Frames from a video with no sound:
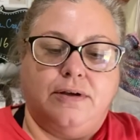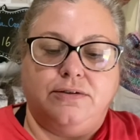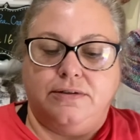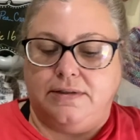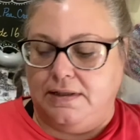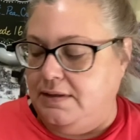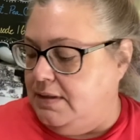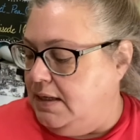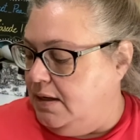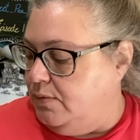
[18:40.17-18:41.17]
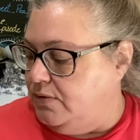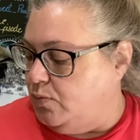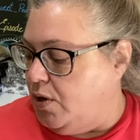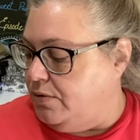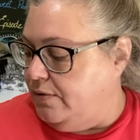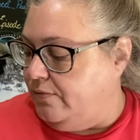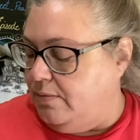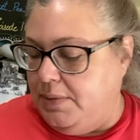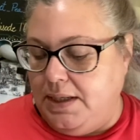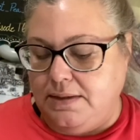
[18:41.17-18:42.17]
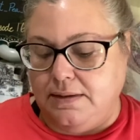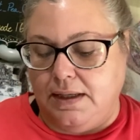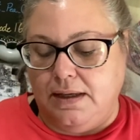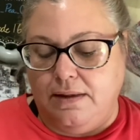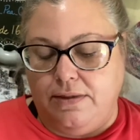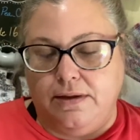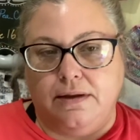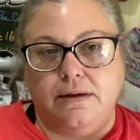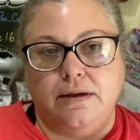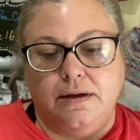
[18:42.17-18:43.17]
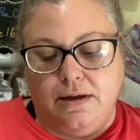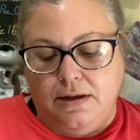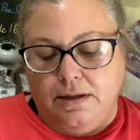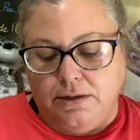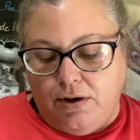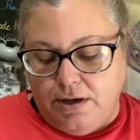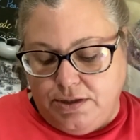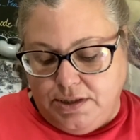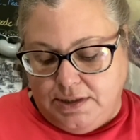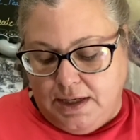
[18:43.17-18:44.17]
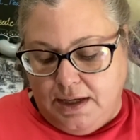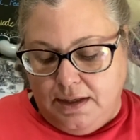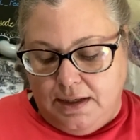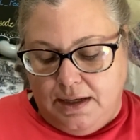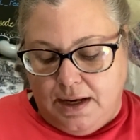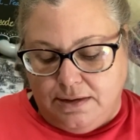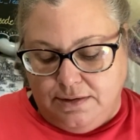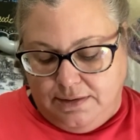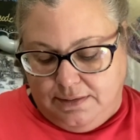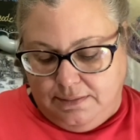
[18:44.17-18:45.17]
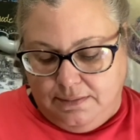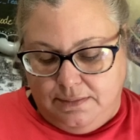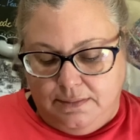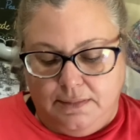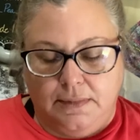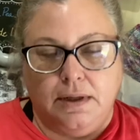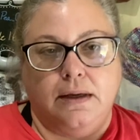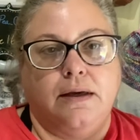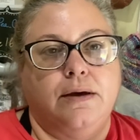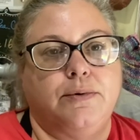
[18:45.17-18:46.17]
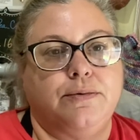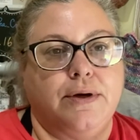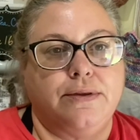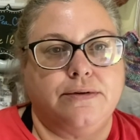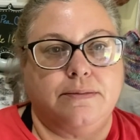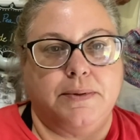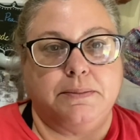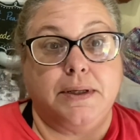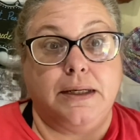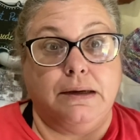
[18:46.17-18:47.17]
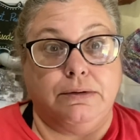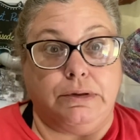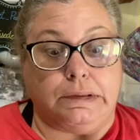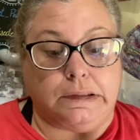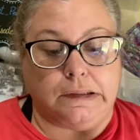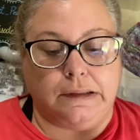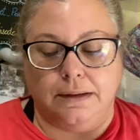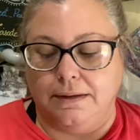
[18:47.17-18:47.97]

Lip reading: I just didn't think it was worth it for me to get the large set, and I just would rather spend money on yarn.